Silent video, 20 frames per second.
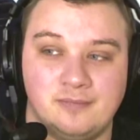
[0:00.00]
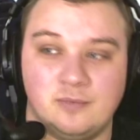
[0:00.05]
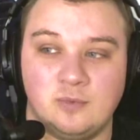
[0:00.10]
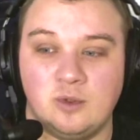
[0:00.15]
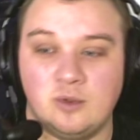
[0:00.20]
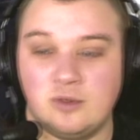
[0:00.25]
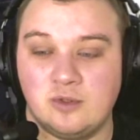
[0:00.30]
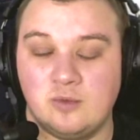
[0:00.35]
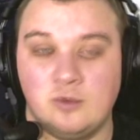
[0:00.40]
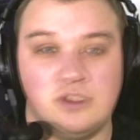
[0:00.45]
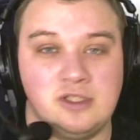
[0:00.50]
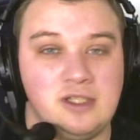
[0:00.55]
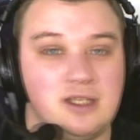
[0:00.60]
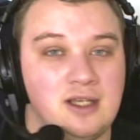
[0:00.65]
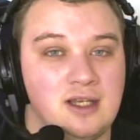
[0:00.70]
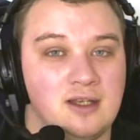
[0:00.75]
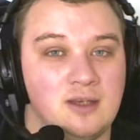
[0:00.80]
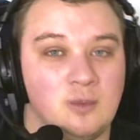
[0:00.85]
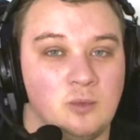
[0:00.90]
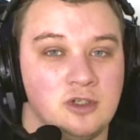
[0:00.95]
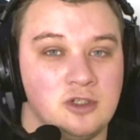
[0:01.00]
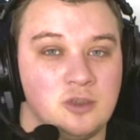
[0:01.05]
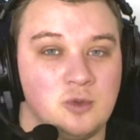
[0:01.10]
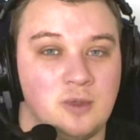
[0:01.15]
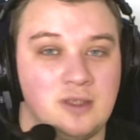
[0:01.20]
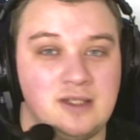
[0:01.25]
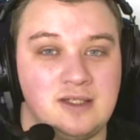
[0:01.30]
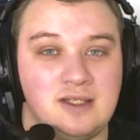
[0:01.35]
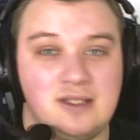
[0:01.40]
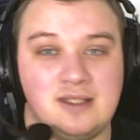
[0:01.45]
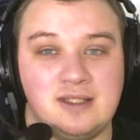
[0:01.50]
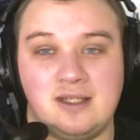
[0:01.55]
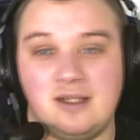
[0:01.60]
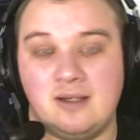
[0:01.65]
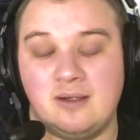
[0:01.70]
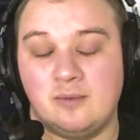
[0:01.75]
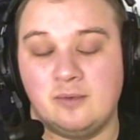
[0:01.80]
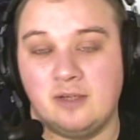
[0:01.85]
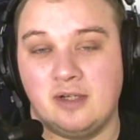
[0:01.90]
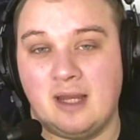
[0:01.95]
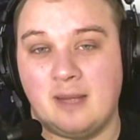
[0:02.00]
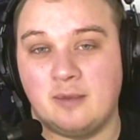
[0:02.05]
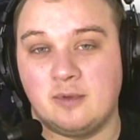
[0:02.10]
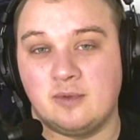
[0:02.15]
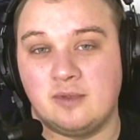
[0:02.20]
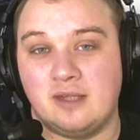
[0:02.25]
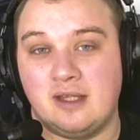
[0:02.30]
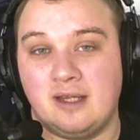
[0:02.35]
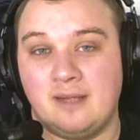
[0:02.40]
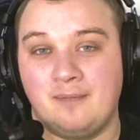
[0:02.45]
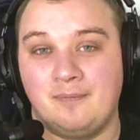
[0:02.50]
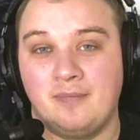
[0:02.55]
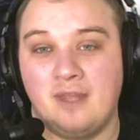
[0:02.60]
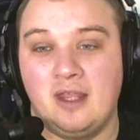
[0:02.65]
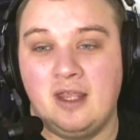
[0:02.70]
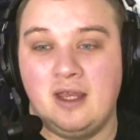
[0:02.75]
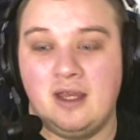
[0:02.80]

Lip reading: we'll see it at 120, see what happens with that.